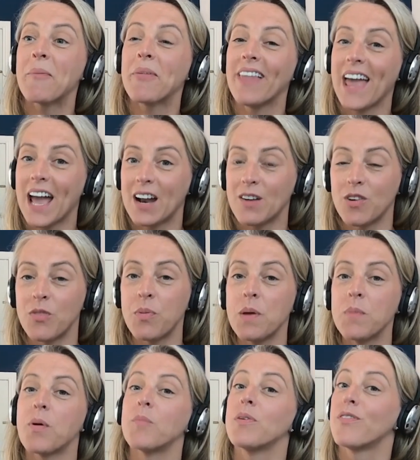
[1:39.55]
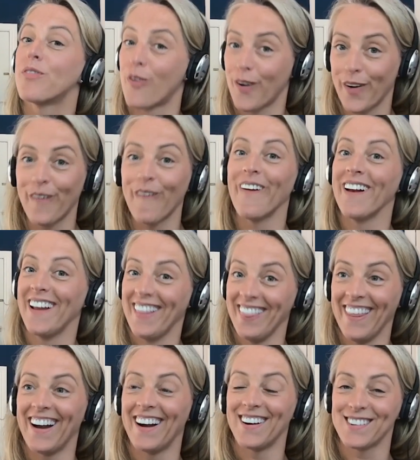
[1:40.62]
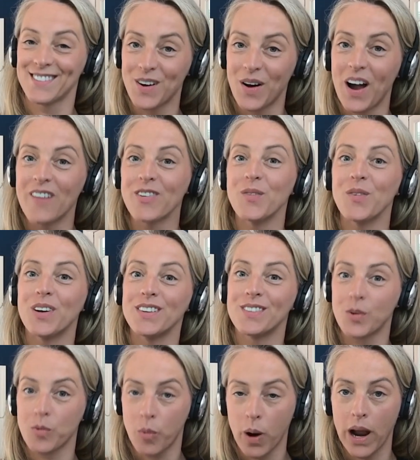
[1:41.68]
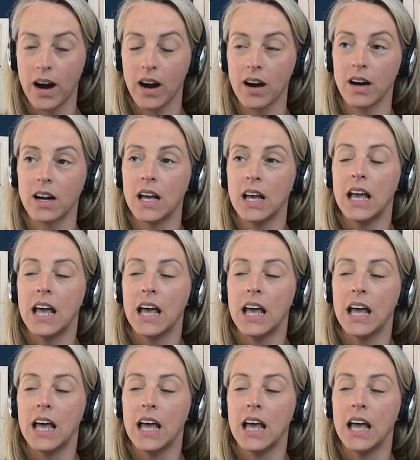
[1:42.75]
plan with people before going in there. So everyone's aware.